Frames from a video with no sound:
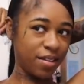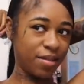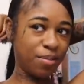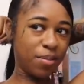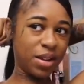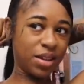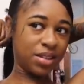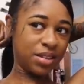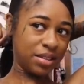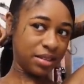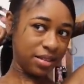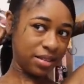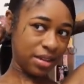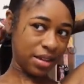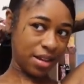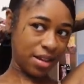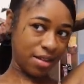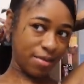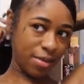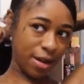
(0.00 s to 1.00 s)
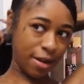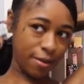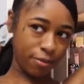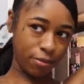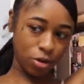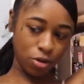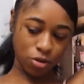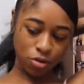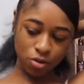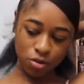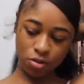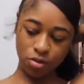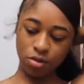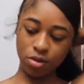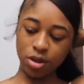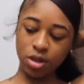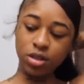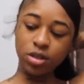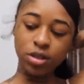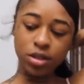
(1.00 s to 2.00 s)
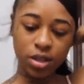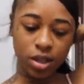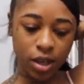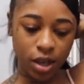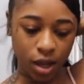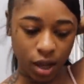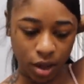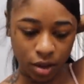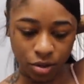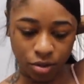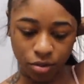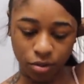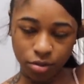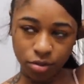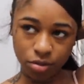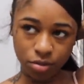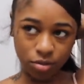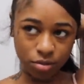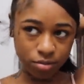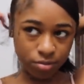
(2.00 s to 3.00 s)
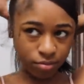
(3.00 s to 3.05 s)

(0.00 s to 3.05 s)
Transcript: by this time i'm new because he had through